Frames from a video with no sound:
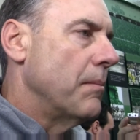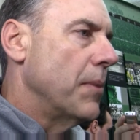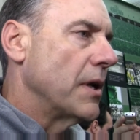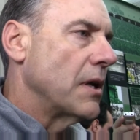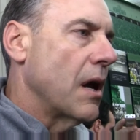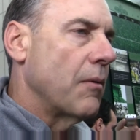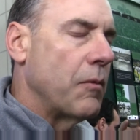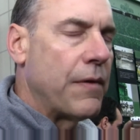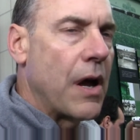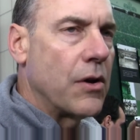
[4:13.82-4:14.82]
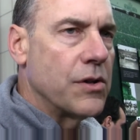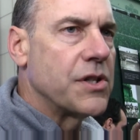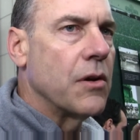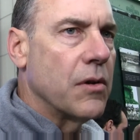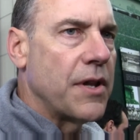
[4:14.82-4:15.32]
But we've got good
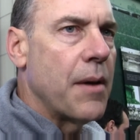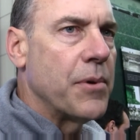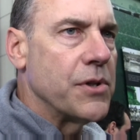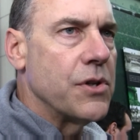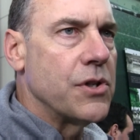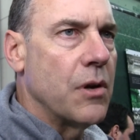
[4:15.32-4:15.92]
skill at that position,